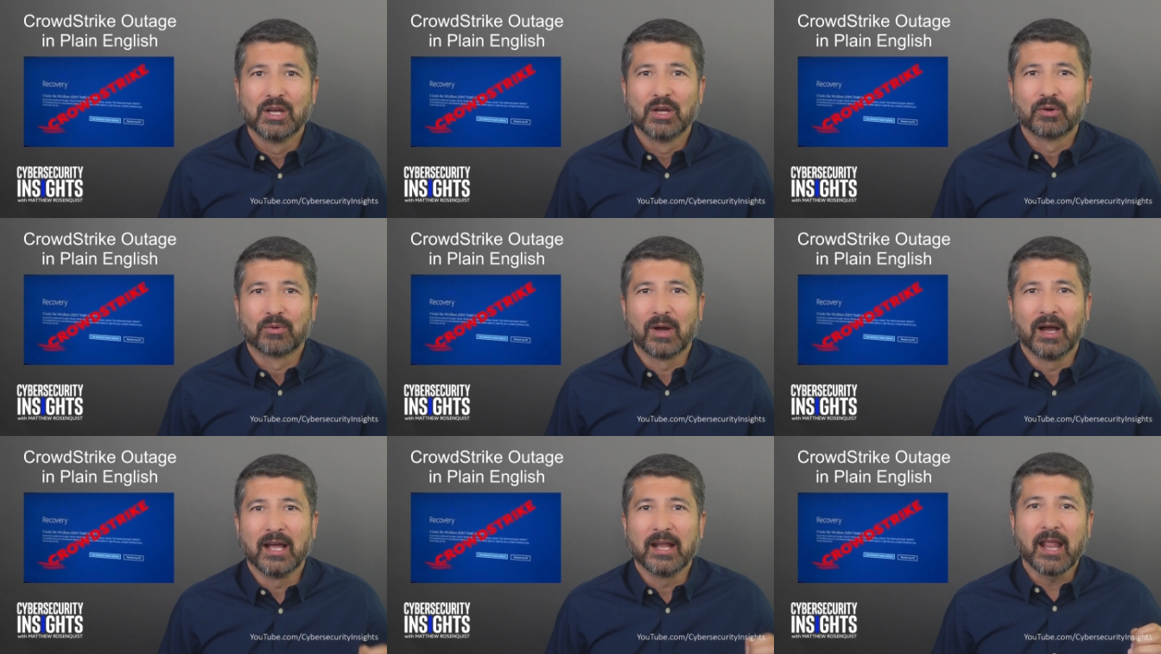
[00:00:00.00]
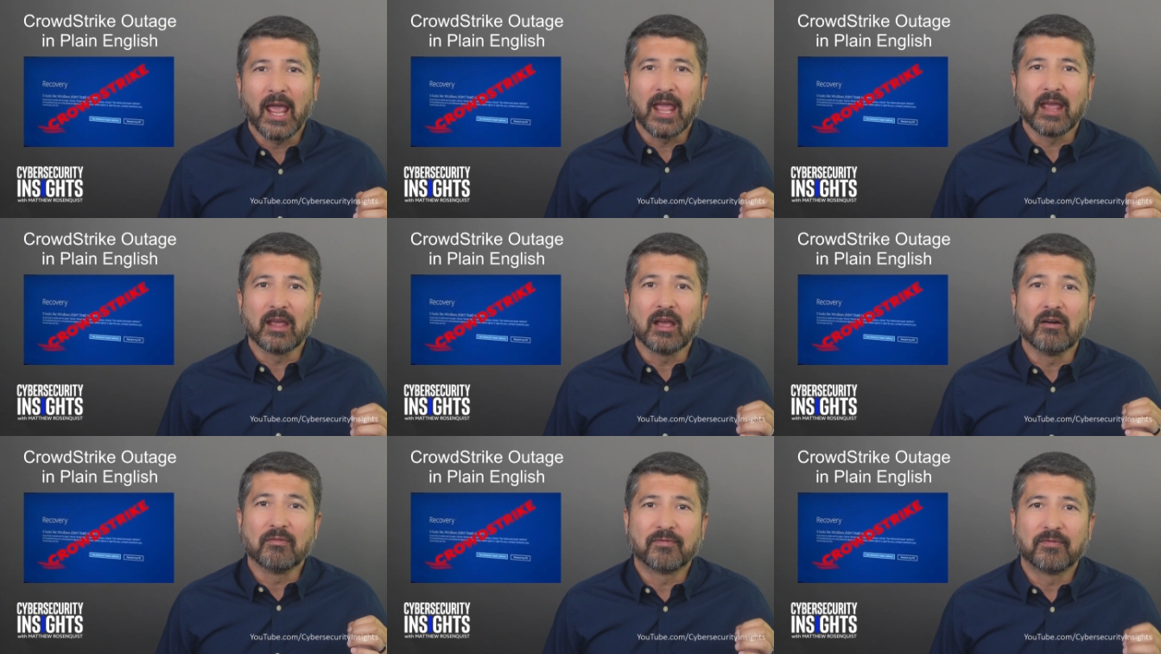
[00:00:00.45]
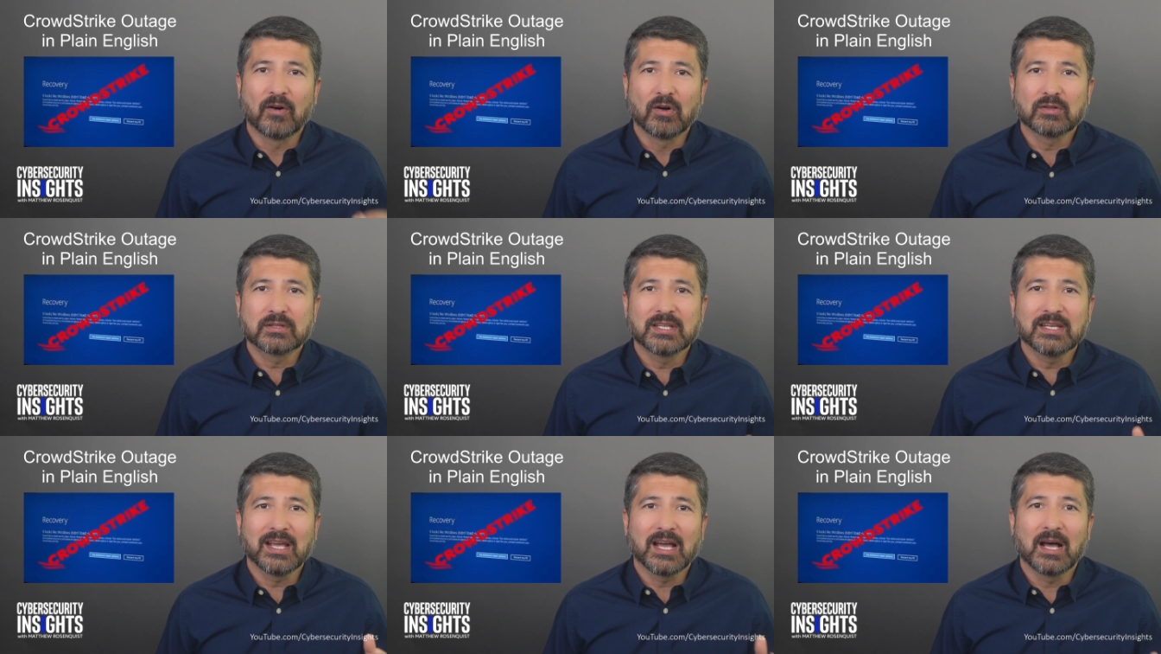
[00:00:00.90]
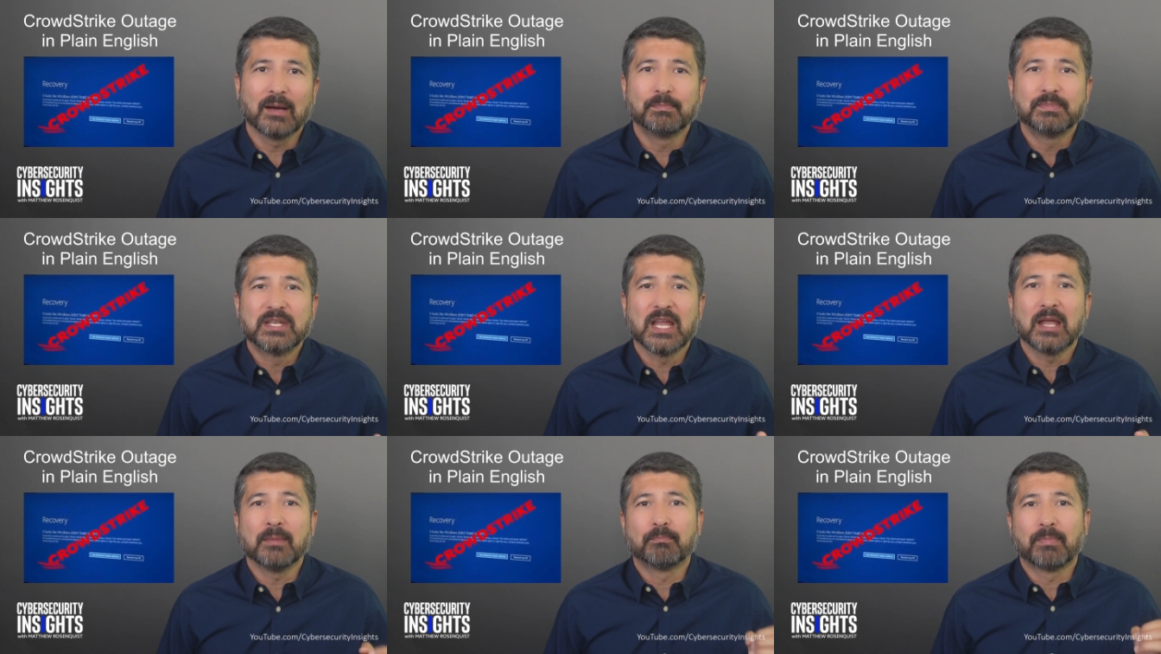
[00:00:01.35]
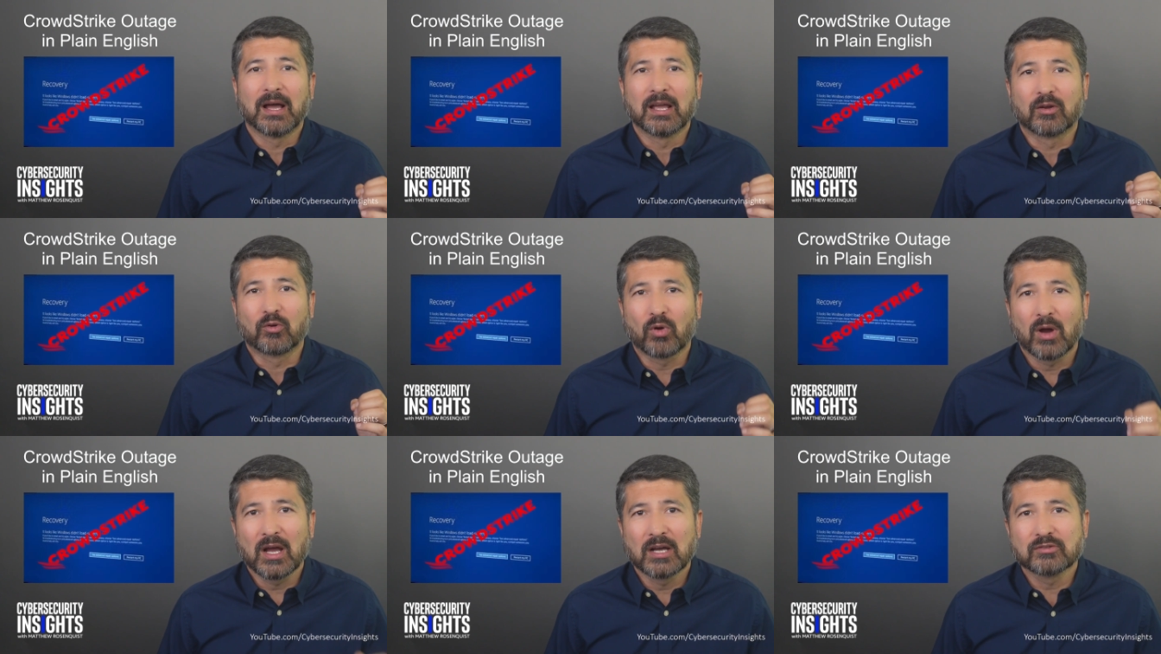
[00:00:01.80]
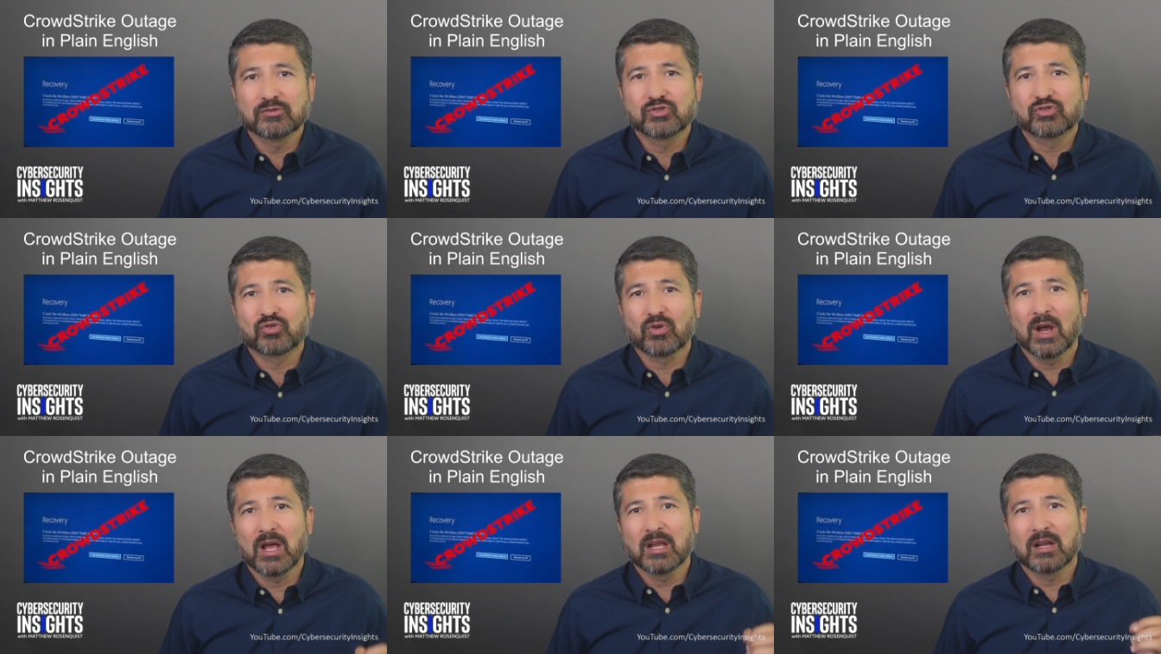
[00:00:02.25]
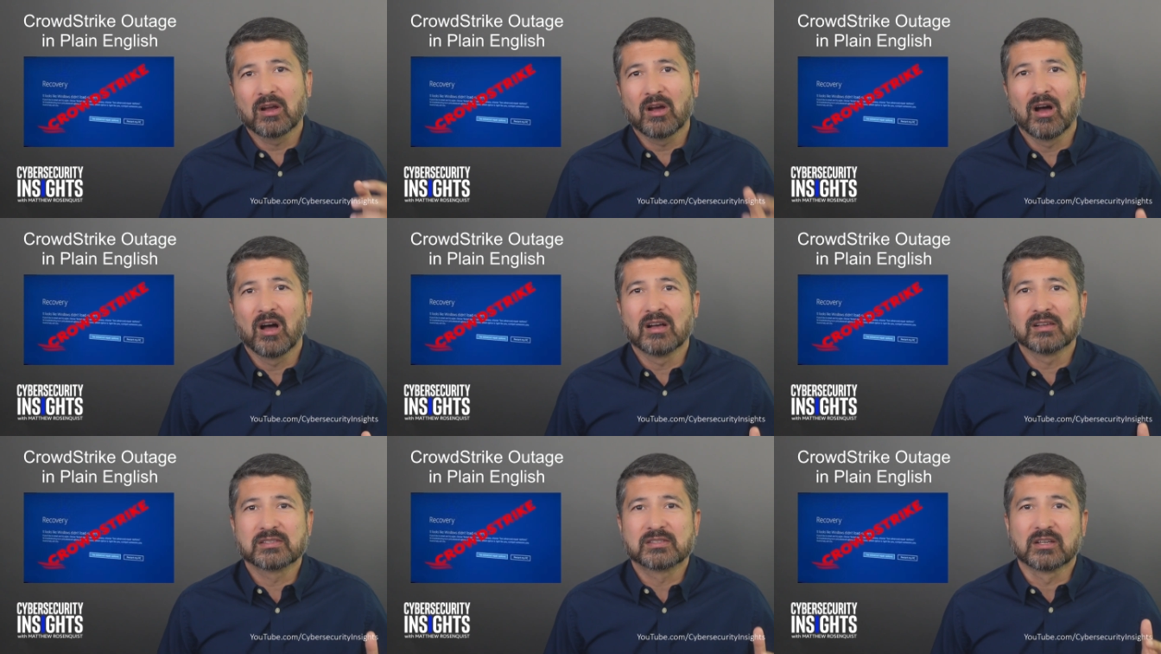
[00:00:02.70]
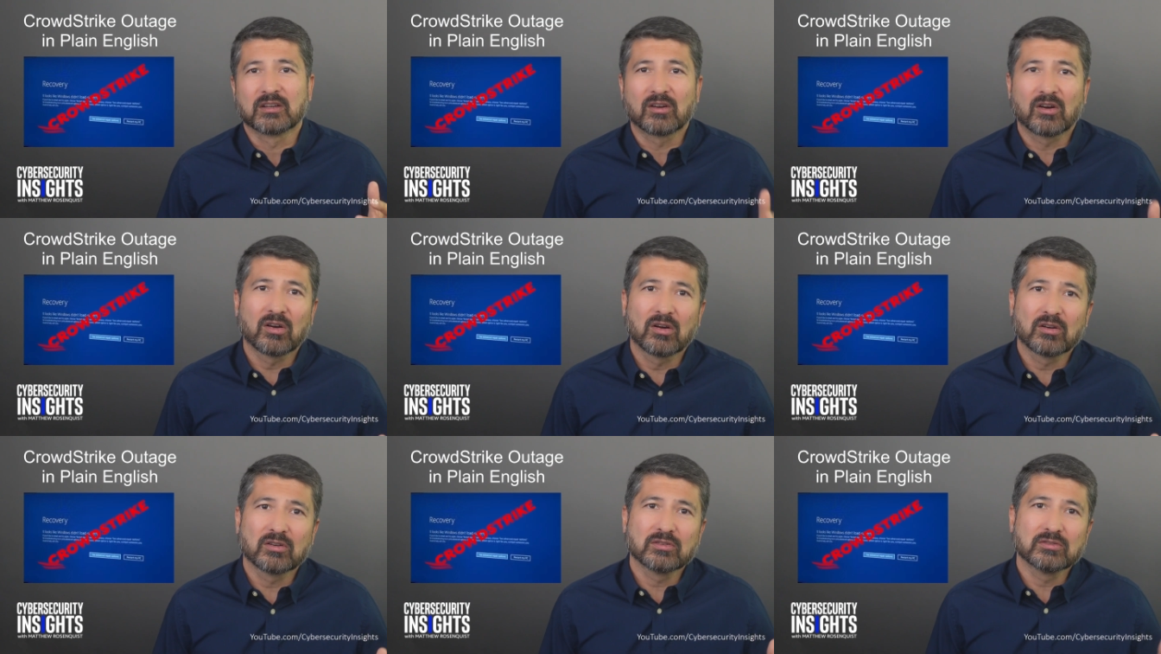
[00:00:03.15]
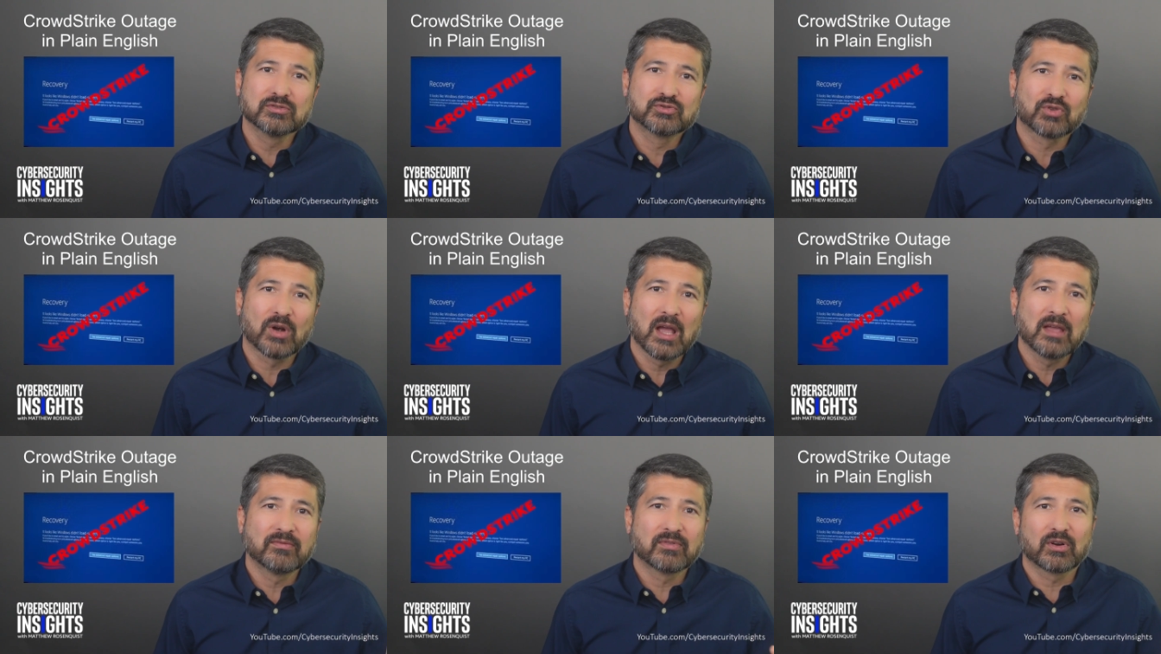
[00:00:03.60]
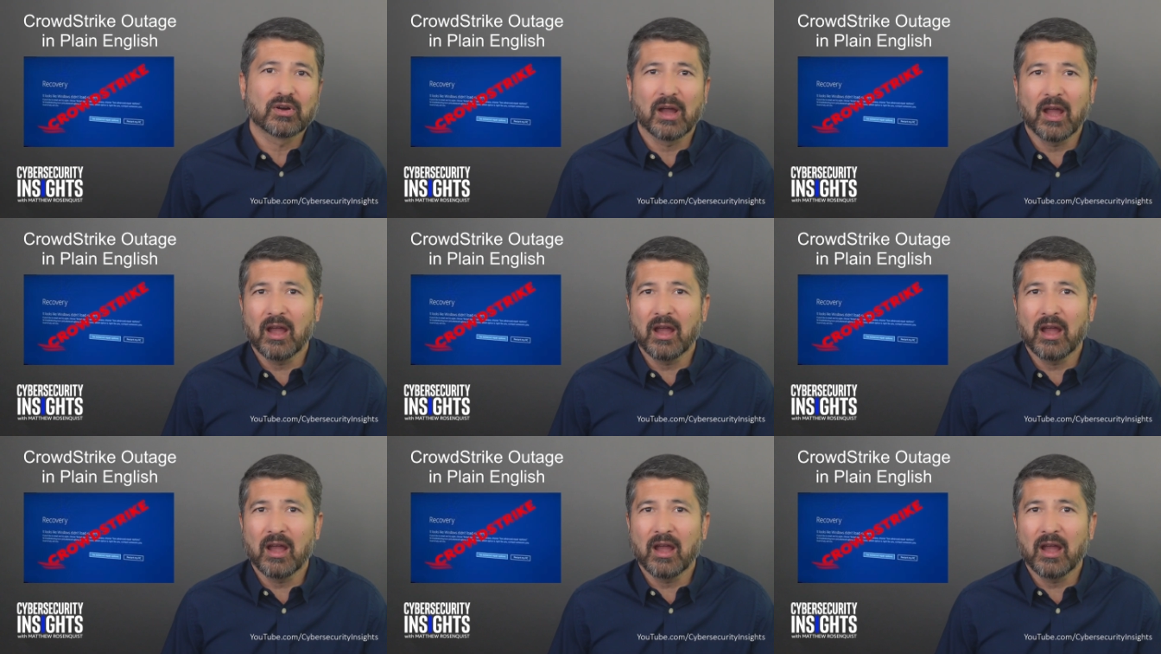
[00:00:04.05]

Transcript: Right, a faulty update by CrowdStrike caused a kernel driver